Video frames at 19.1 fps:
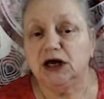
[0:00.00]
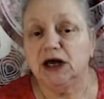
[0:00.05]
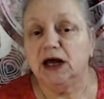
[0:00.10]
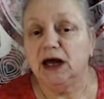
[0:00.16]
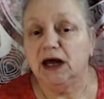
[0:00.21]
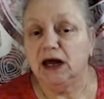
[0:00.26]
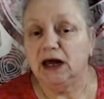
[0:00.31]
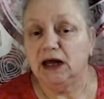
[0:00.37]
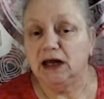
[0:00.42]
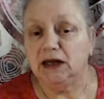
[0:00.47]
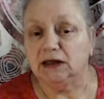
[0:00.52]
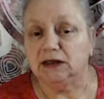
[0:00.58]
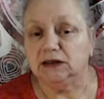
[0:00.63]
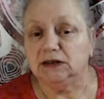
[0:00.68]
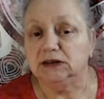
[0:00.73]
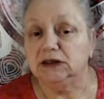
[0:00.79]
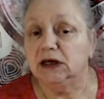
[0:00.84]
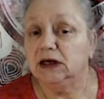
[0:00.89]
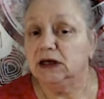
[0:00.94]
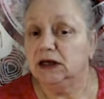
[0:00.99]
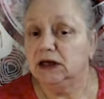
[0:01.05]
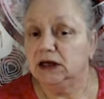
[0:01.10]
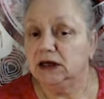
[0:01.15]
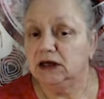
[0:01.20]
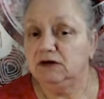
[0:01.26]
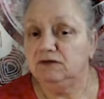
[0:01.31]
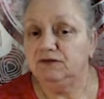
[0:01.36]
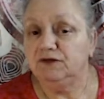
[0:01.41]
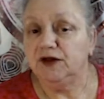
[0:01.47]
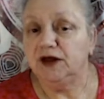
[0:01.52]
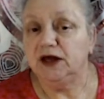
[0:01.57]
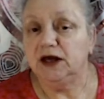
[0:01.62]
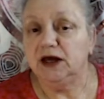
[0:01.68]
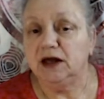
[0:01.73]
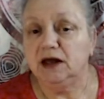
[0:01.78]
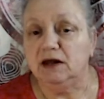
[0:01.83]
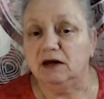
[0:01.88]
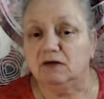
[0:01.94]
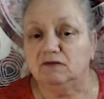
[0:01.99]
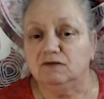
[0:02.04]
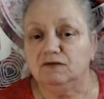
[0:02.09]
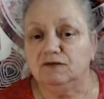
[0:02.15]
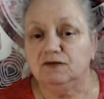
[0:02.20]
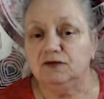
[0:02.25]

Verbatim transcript: and if they have,